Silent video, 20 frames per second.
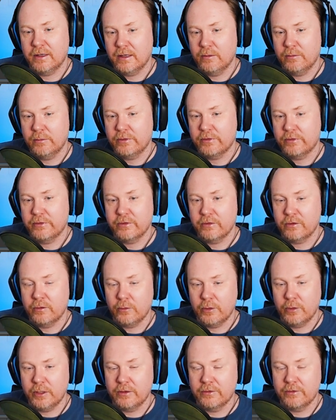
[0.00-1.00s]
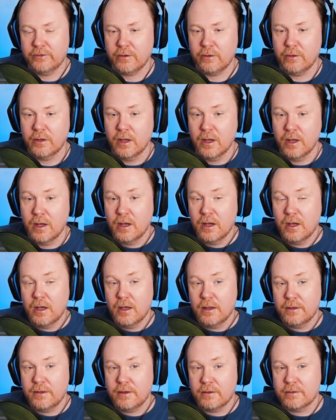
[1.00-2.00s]
which is annoying. So
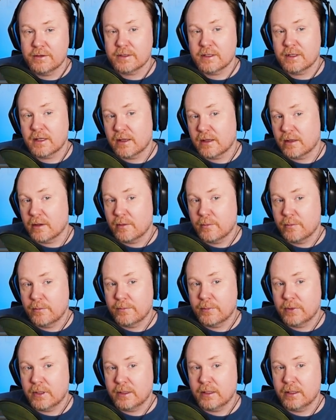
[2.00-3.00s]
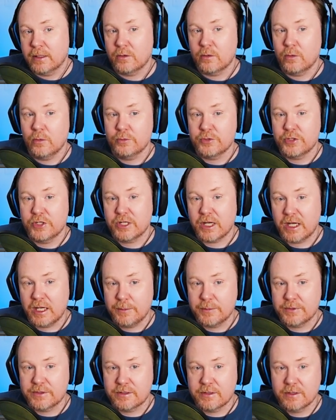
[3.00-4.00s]
there is another plugin called
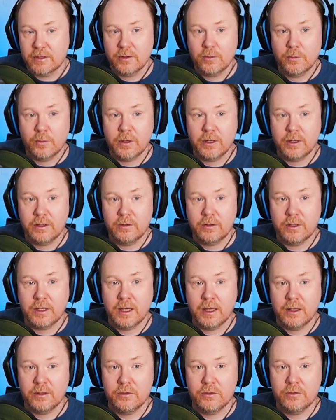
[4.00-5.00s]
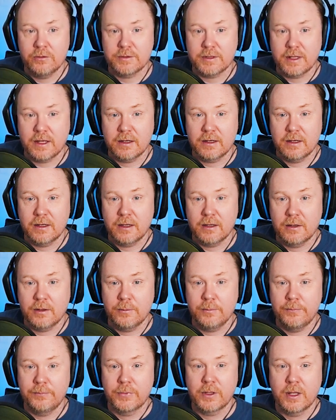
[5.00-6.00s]
Shapes where you can use that,
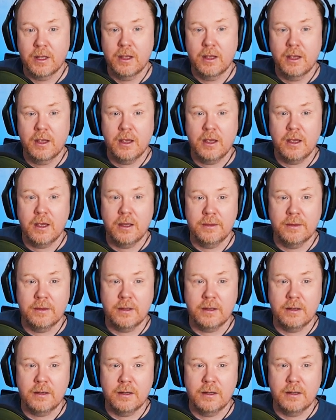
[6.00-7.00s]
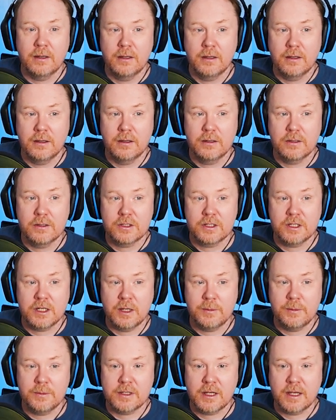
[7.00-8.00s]
and then
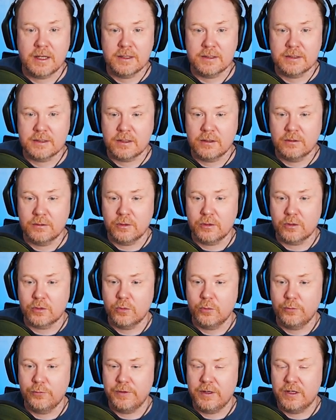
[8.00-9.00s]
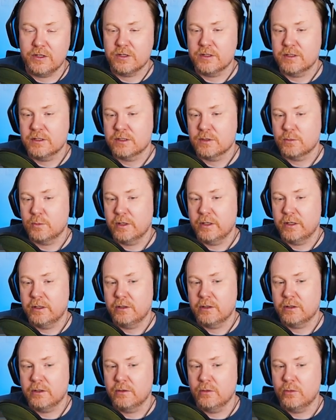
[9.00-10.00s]
Shapes has a lot of cool features where you
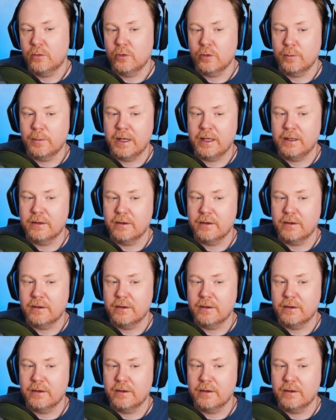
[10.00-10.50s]
can automate